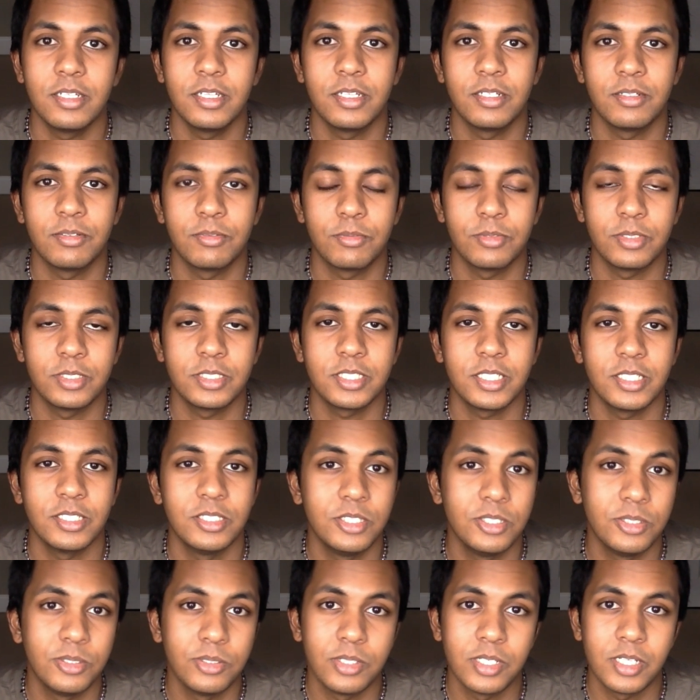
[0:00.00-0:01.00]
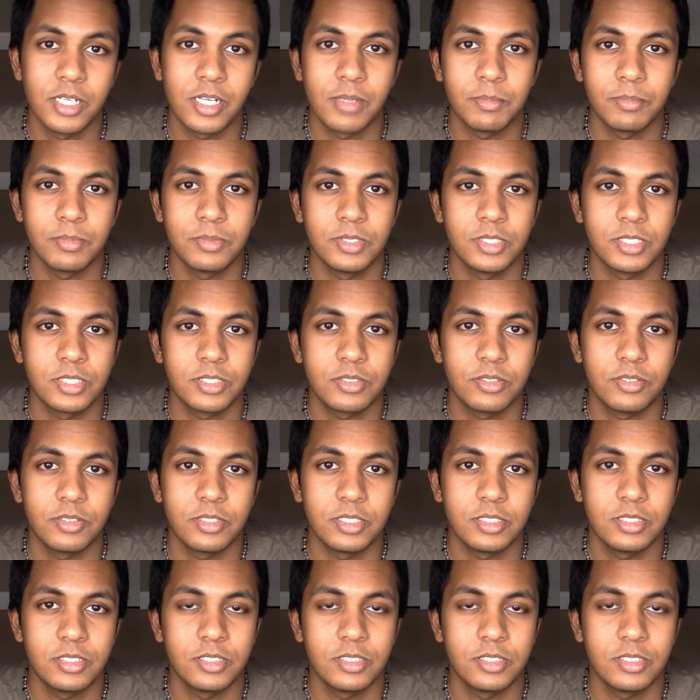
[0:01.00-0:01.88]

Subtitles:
And once I do it, I'm just going